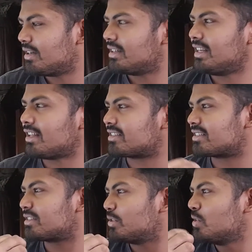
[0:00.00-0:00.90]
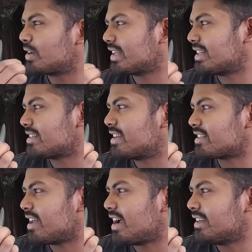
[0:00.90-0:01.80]
Let's look at this
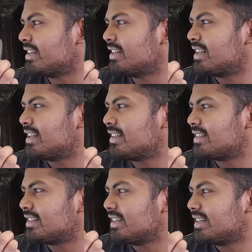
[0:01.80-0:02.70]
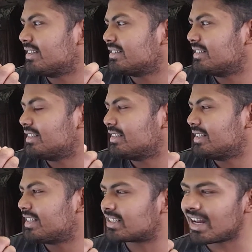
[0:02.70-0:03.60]
design.
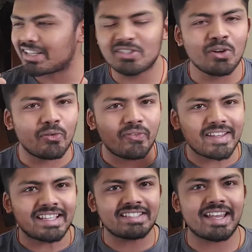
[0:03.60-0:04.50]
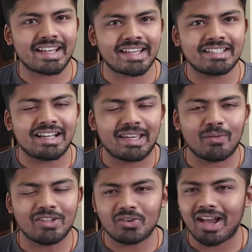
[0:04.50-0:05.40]
It's like, you know, feather jacket, like
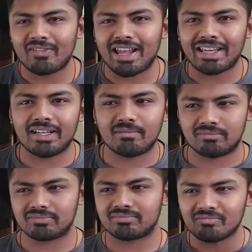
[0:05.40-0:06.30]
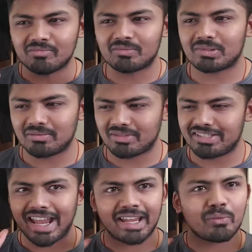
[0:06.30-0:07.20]
when you have like a
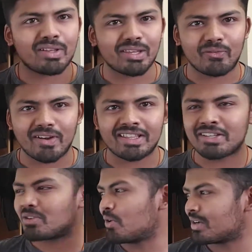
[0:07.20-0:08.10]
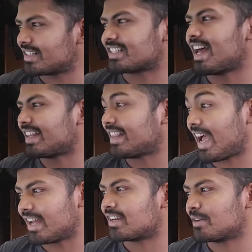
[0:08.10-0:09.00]
jacket with the feathers on, it's like
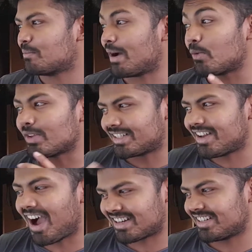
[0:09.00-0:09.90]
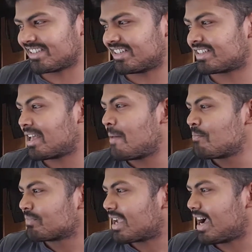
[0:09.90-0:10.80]
that, but with darknesses.
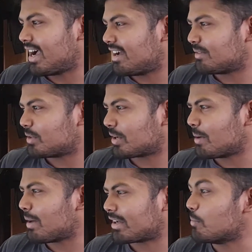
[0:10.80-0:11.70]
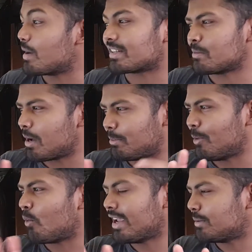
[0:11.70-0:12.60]
Okay, my comparison might be
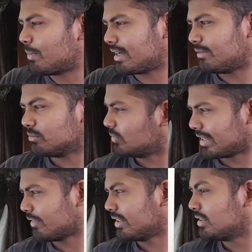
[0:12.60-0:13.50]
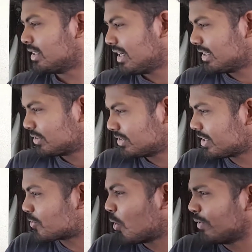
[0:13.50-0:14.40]
weird, but whatever,
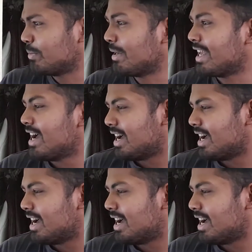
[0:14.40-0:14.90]
just go with me.